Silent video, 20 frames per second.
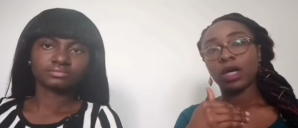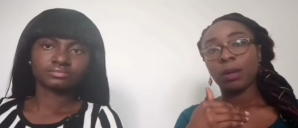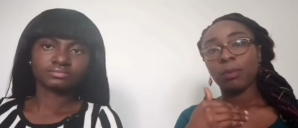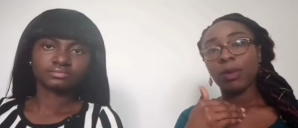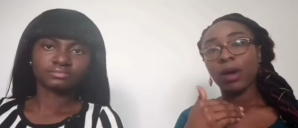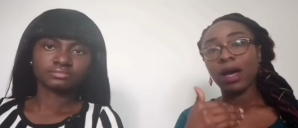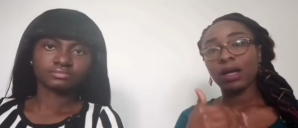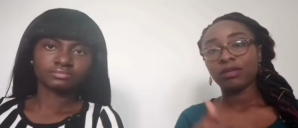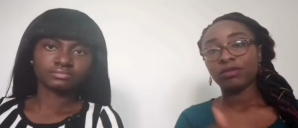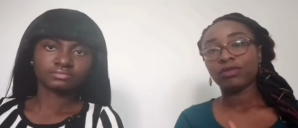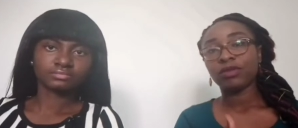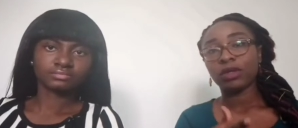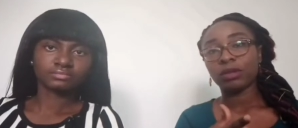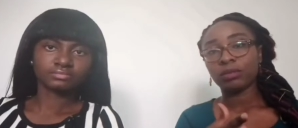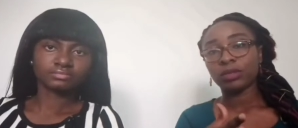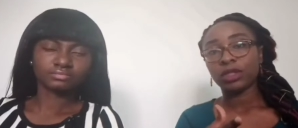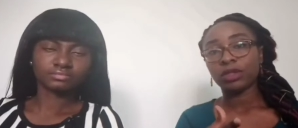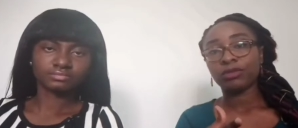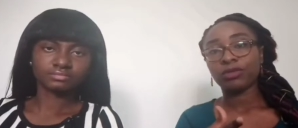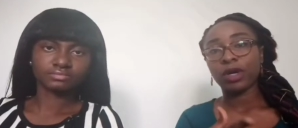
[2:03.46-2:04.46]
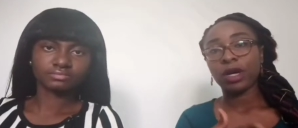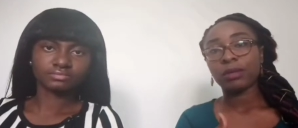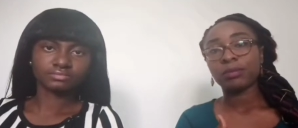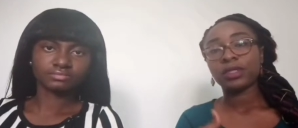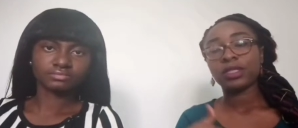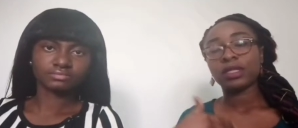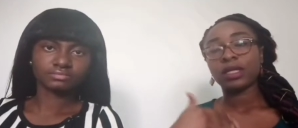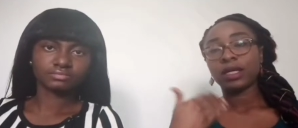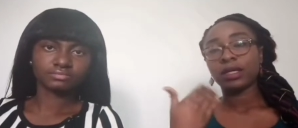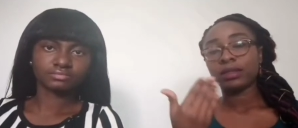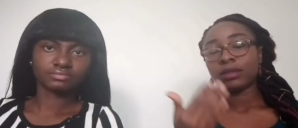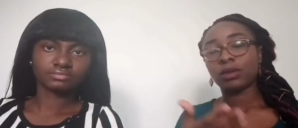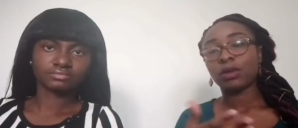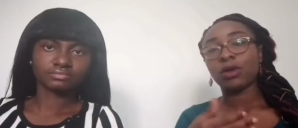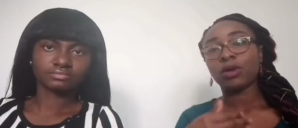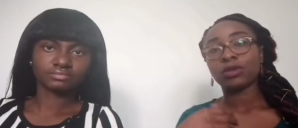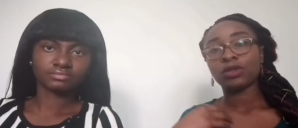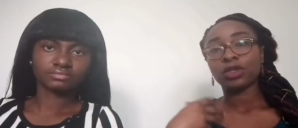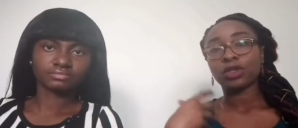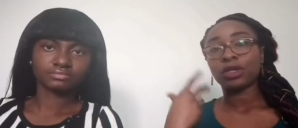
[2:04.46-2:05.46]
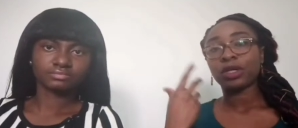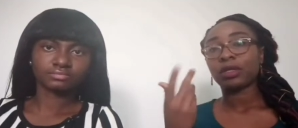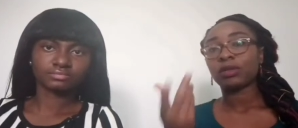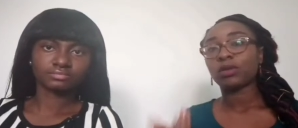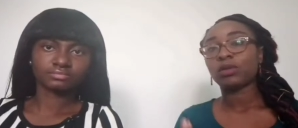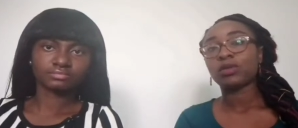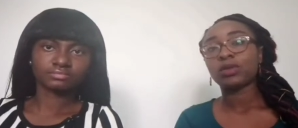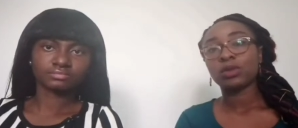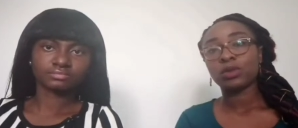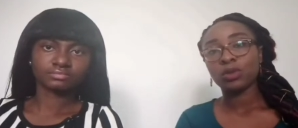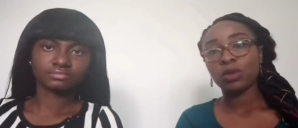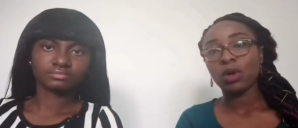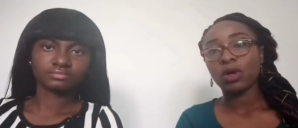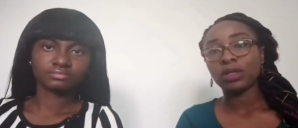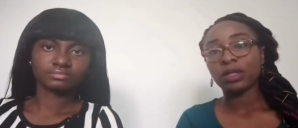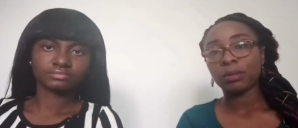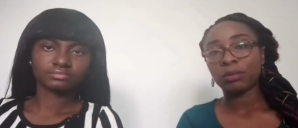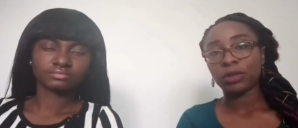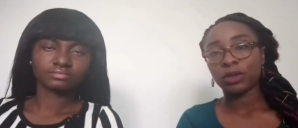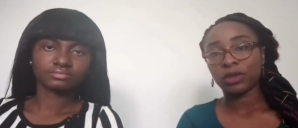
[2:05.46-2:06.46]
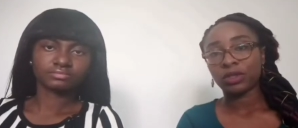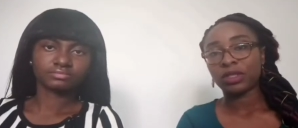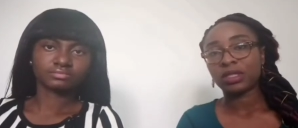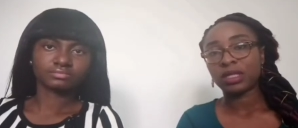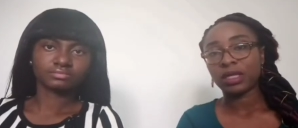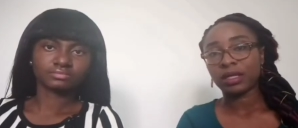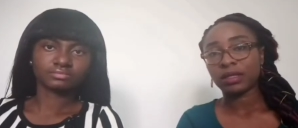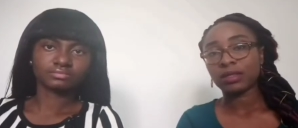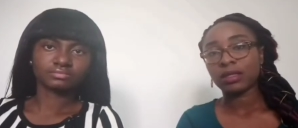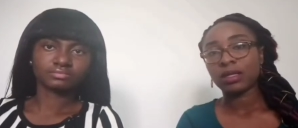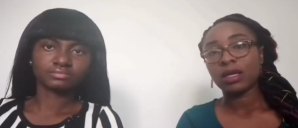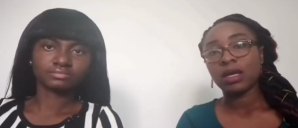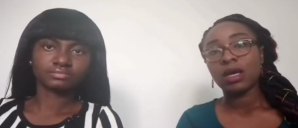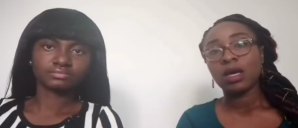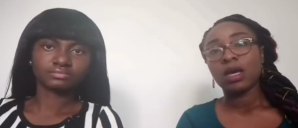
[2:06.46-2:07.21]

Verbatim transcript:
Speaker 1: apart from the gram stain, the culture, you can also do other blood tests